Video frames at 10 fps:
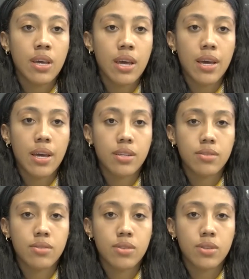
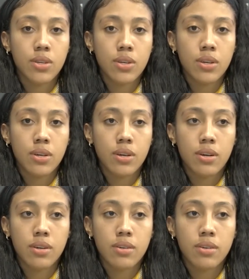And
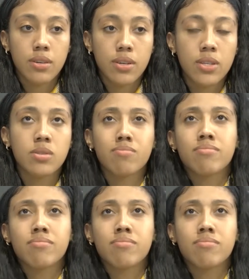it's